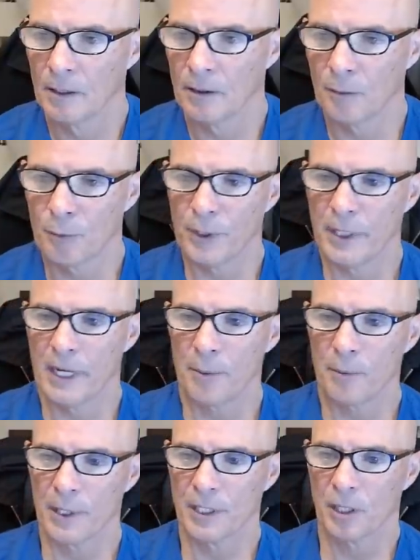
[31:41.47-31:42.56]
Do you have pre
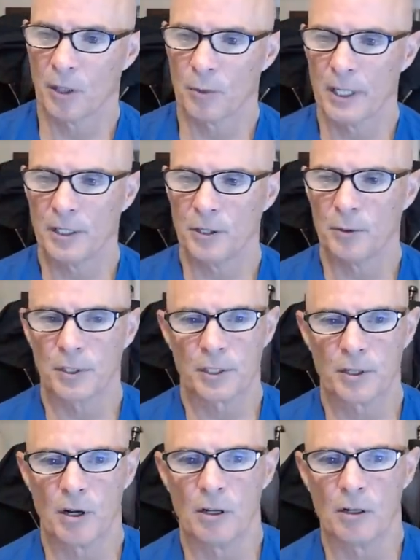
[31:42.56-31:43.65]
gap rings all ready to
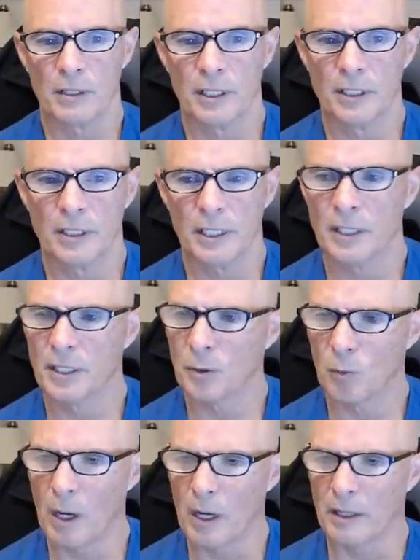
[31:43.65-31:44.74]
install in into
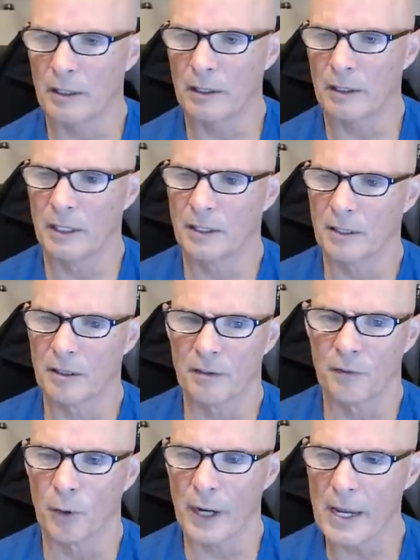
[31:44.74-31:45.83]
what? Into the
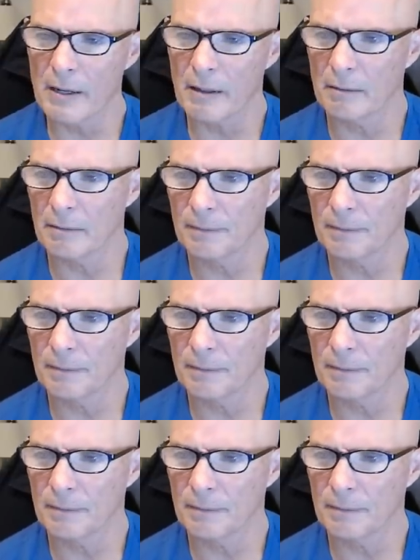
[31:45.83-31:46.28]
4.8?